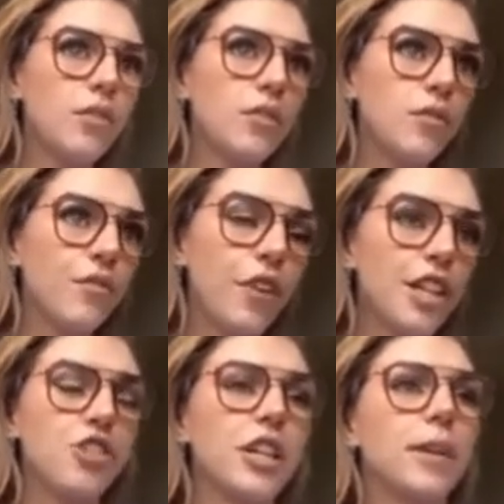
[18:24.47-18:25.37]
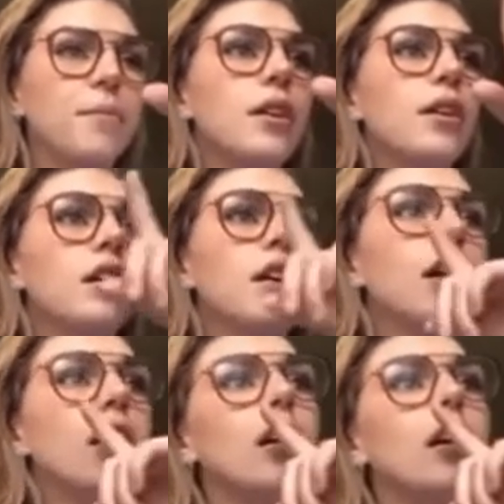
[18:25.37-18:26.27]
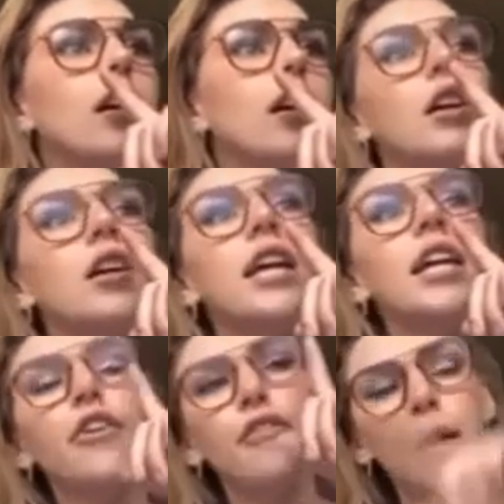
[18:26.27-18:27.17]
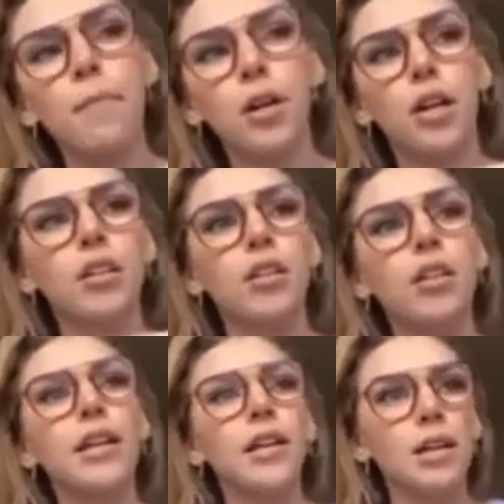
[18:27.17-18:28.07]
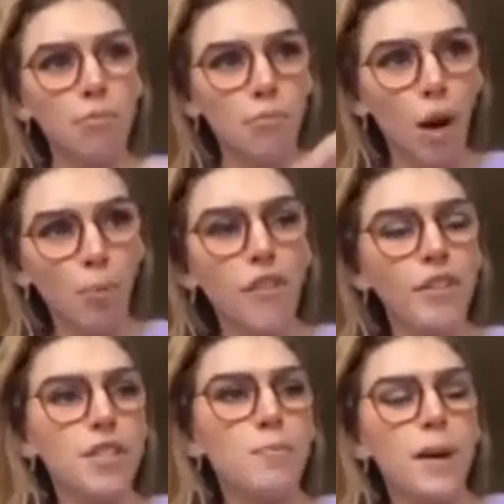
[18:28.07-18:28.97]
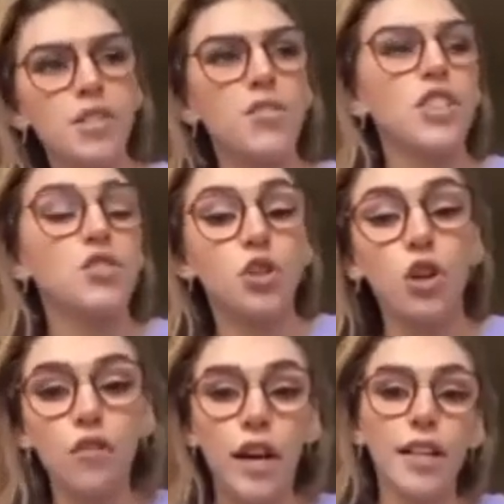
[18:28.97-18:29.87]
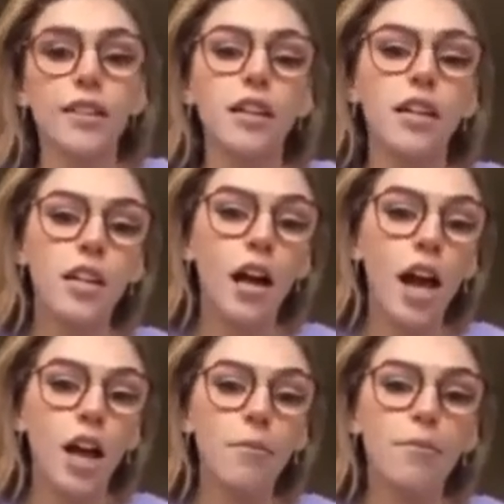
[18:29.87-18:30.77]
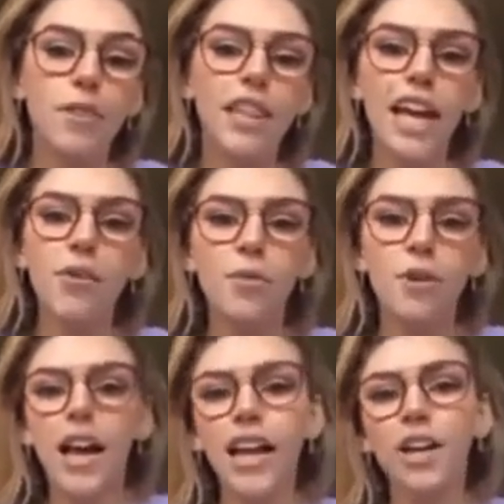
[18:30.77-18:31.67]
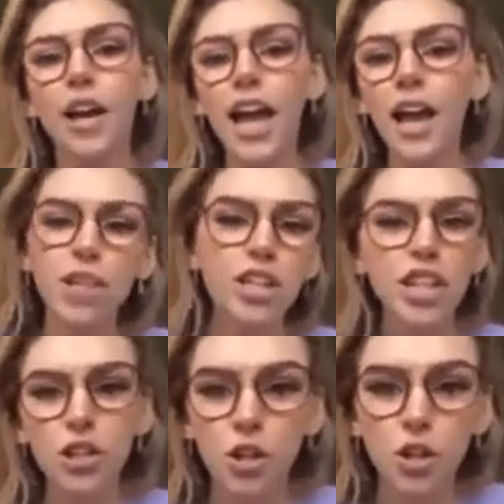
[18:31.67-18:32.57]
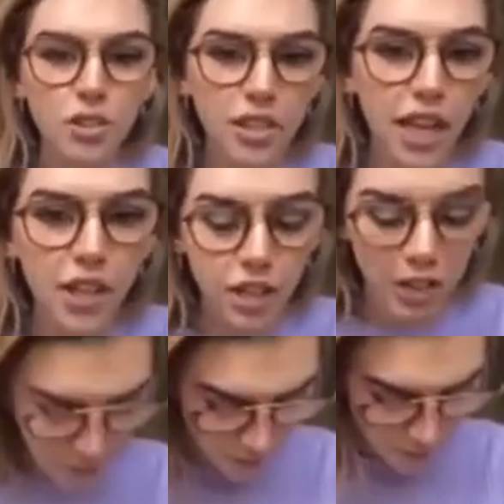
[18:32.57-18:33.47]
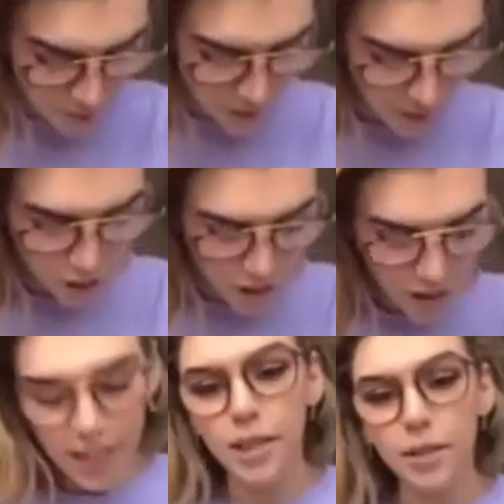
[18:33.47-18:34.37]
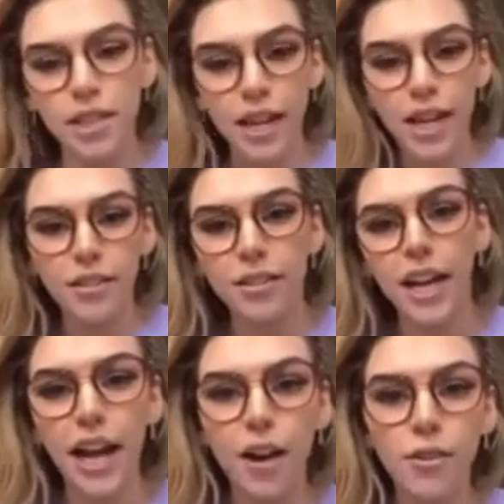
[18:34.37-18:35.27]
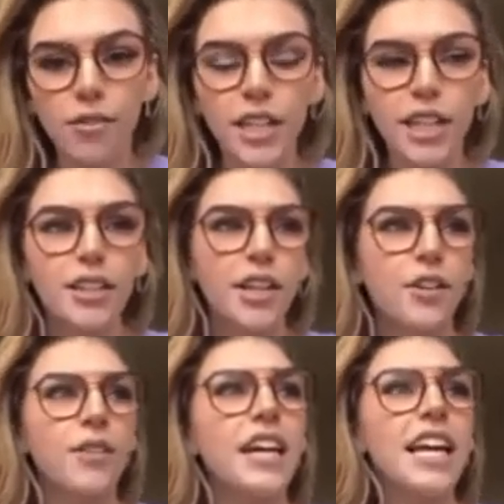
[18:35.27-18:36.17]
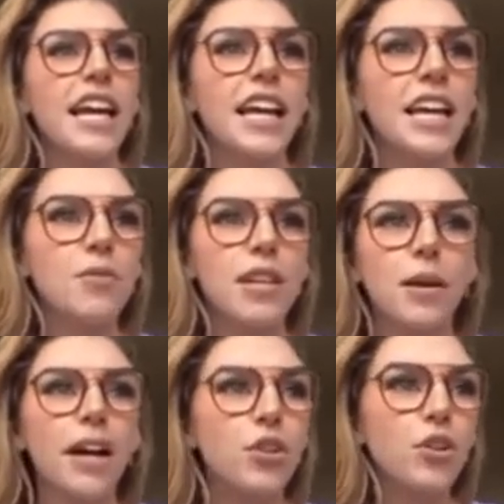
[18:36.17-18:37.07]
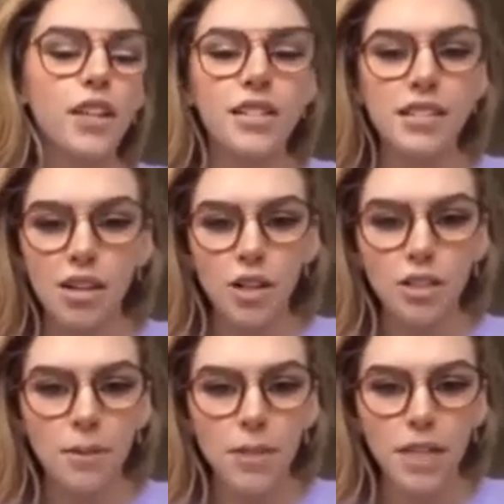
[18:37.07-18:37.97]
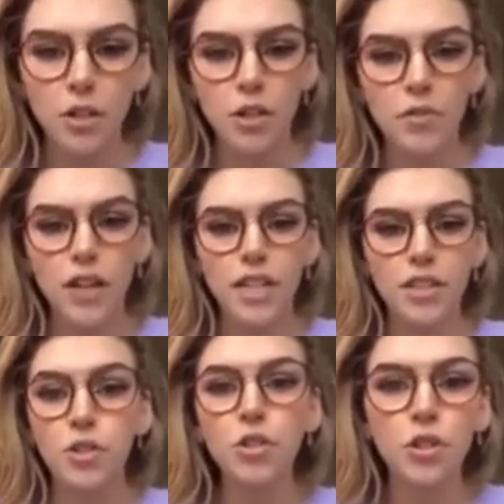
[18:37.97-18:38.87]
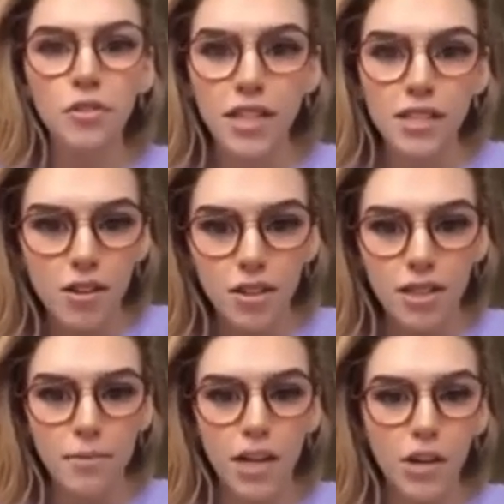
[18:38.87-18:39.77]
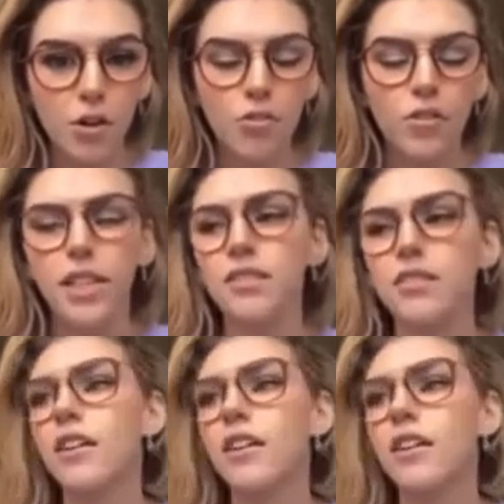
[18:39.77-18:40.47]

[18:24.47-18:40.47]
friendship in November, my boyfriend's best friend's girlfriend, they were like, hey, we should get the girls together. We should get them to like hang out. You know, he was like, my girlfriend has a hard time making girlfriends. Your girlfriend has a hard time making girlfriends.